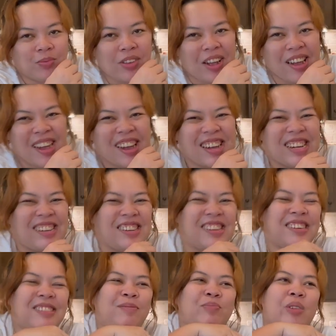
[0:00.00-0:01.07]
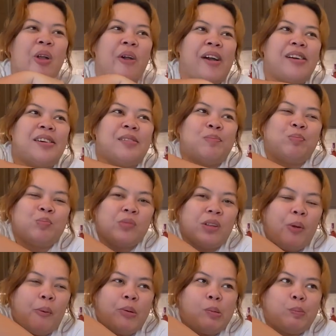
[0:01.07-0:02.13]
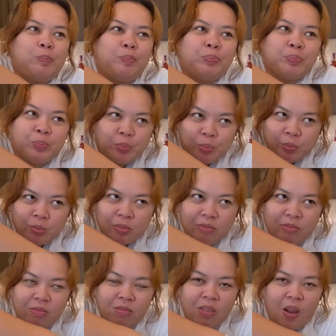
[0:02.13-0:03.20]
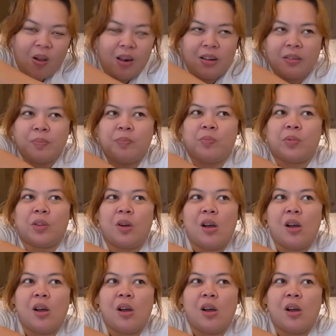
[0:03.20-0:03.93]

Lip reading: Now, California's too expensive. We're poor people. We have to live in a poor state.